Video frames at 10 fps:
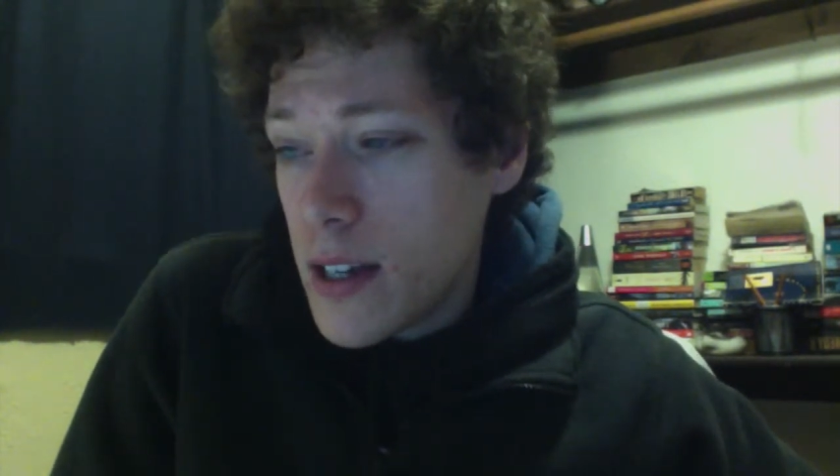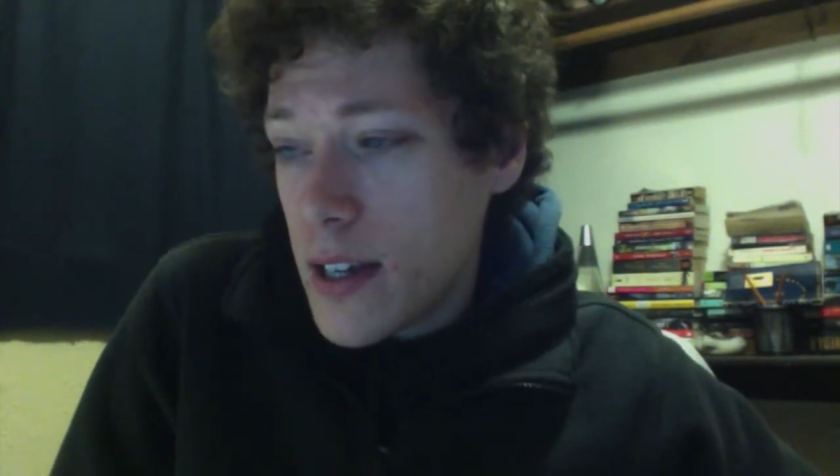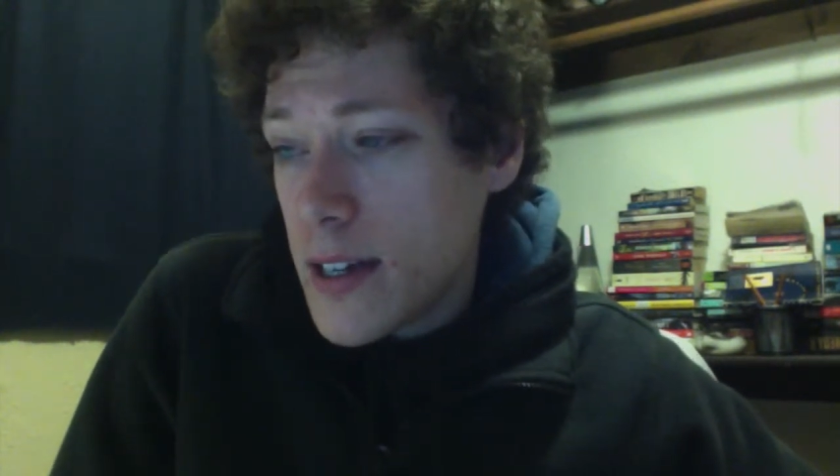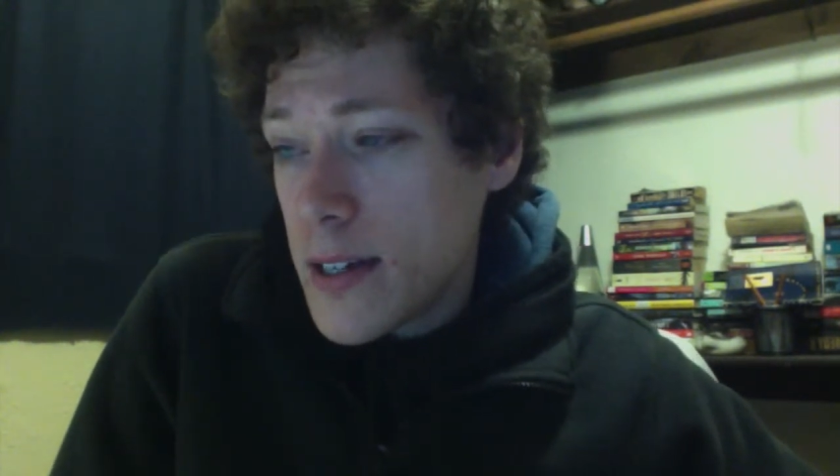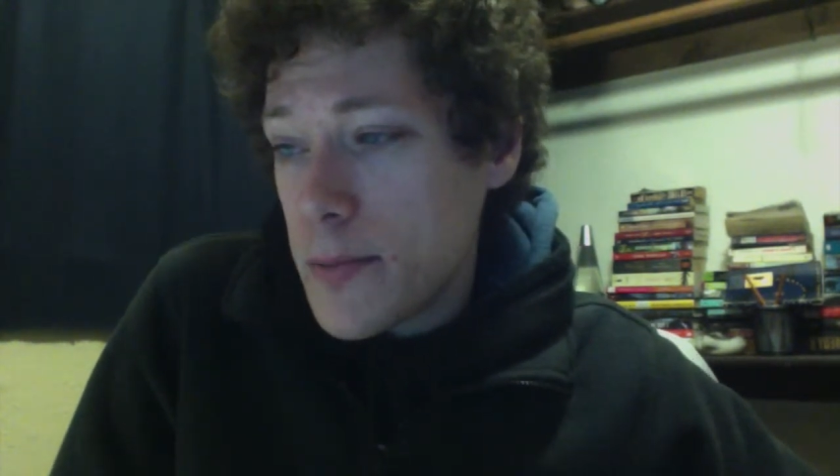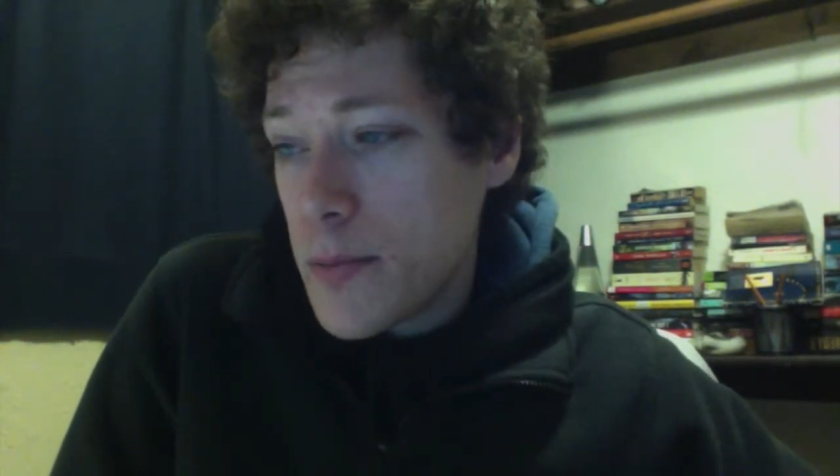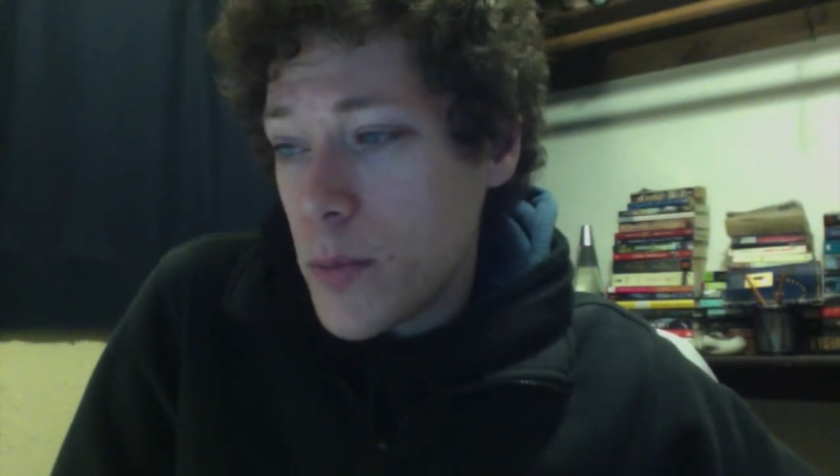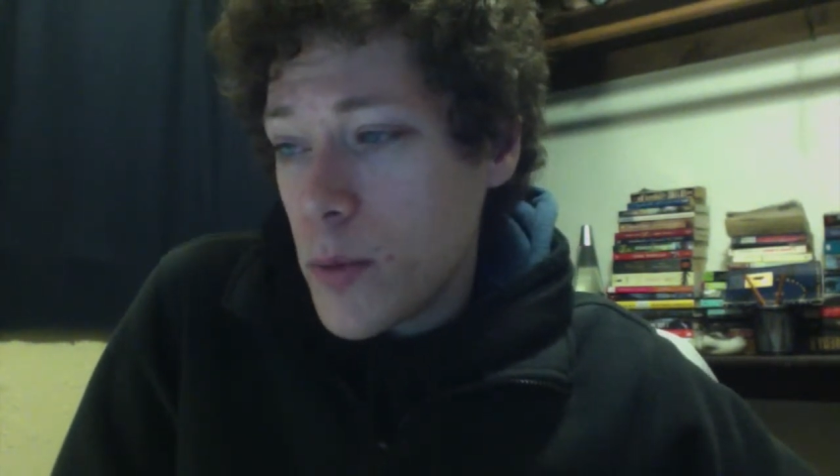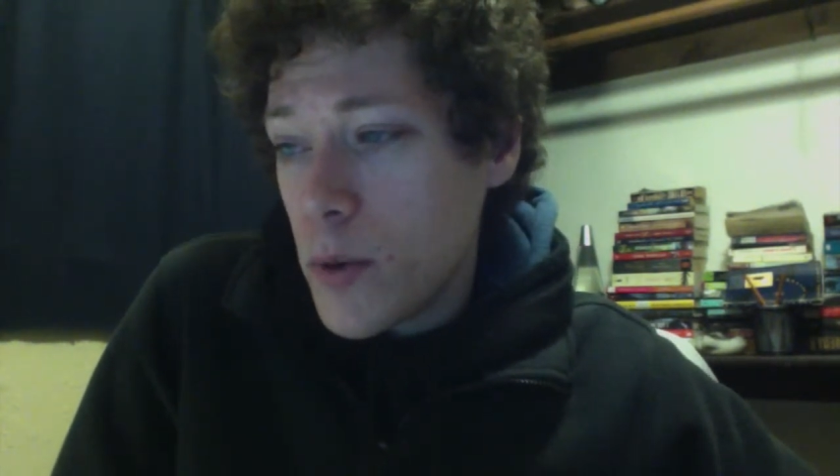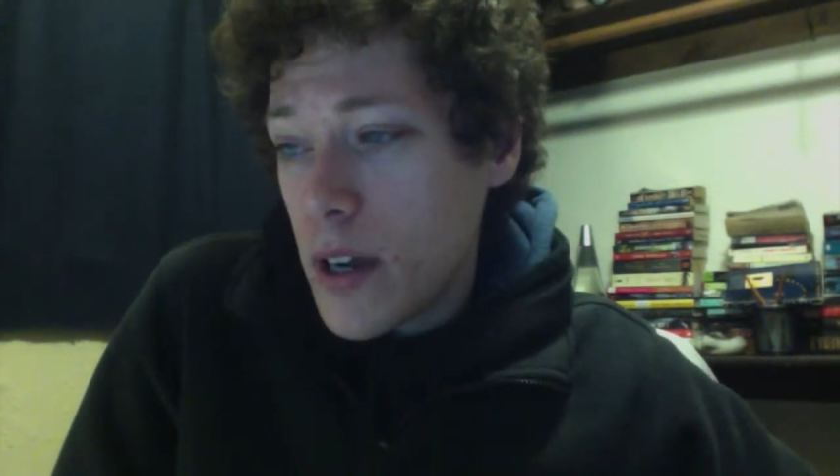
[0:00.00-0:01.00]
um,
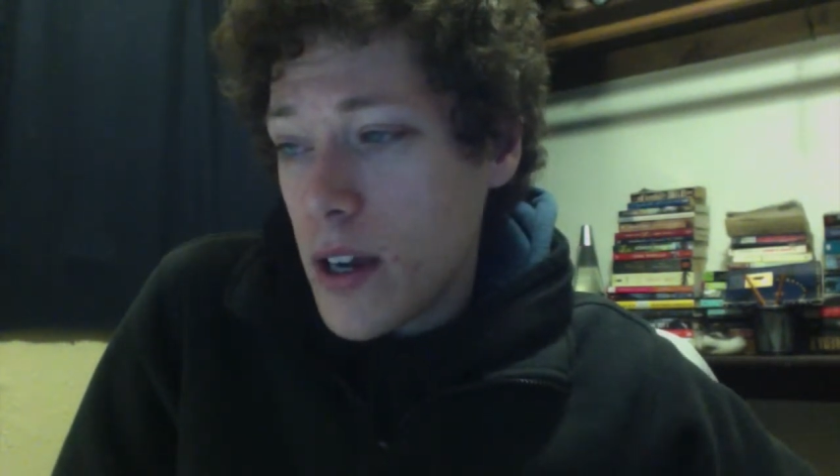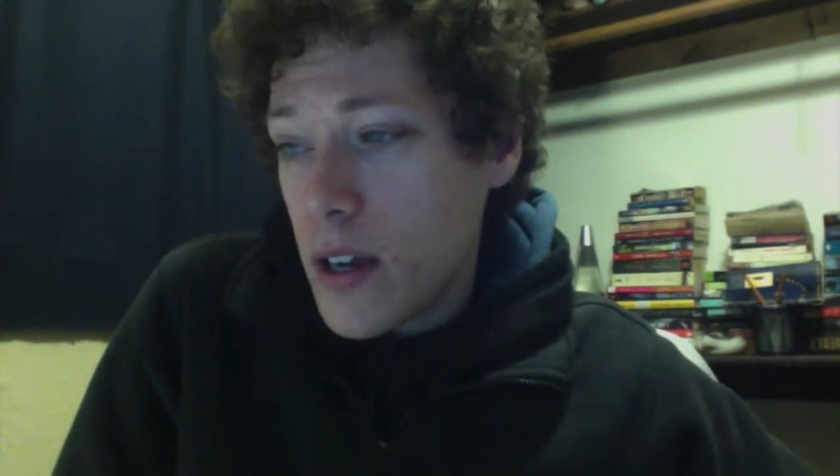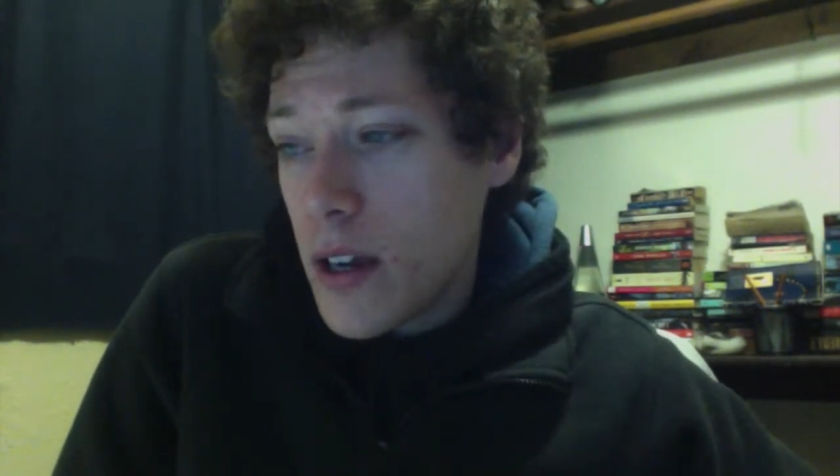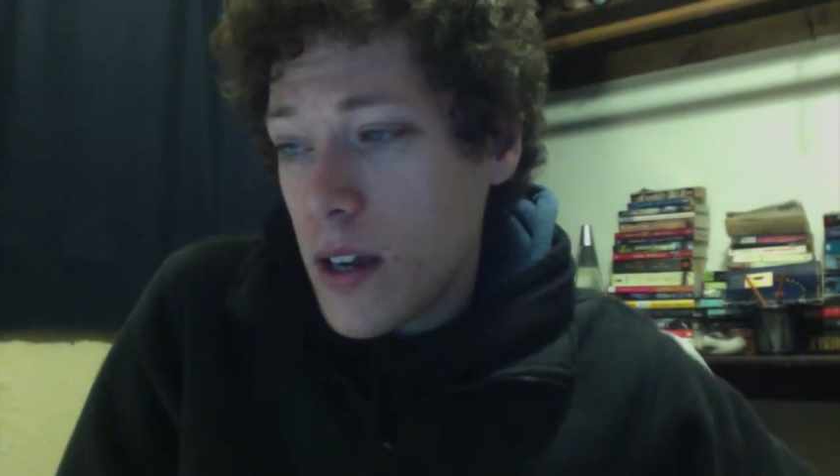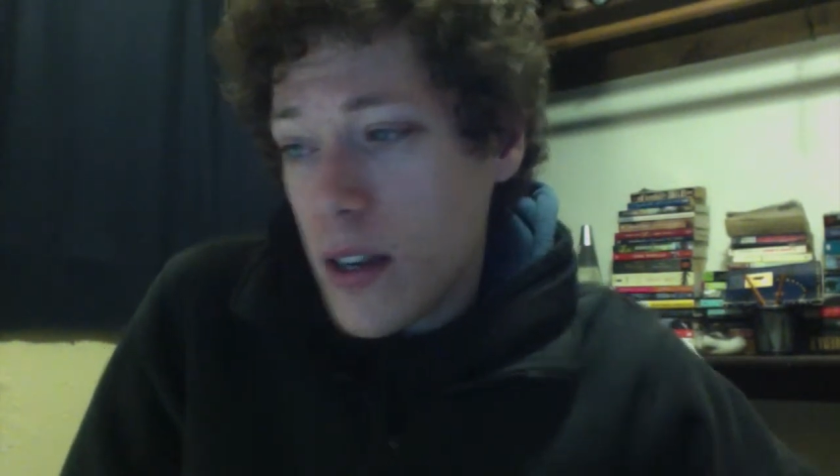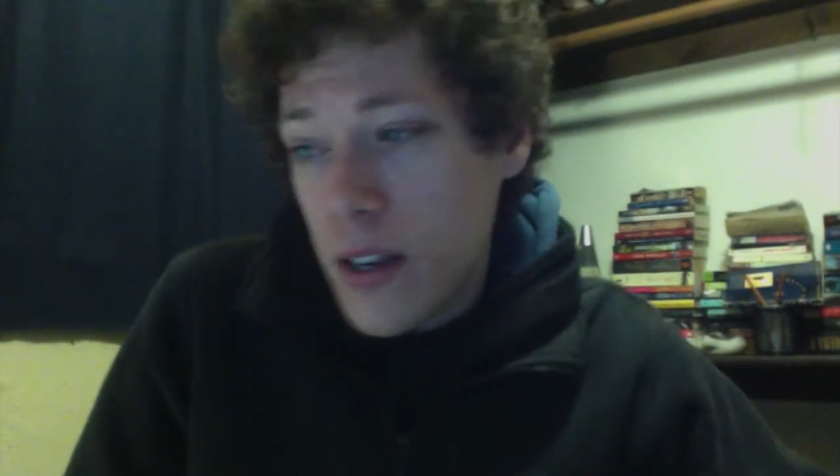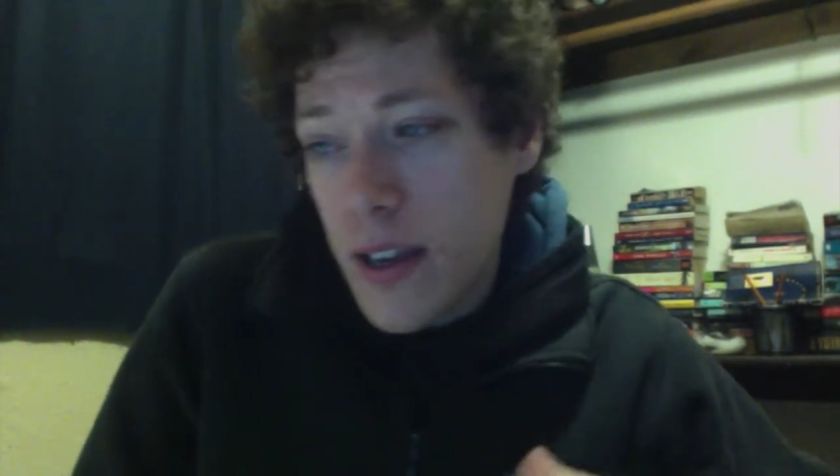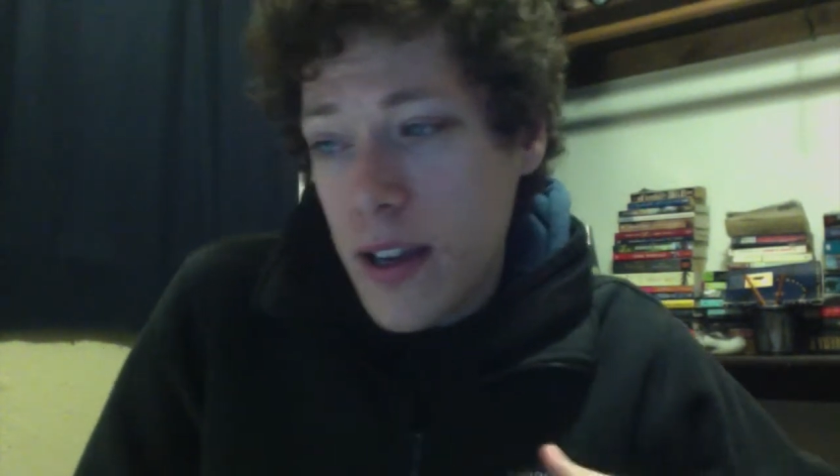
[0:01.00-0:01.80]
uh,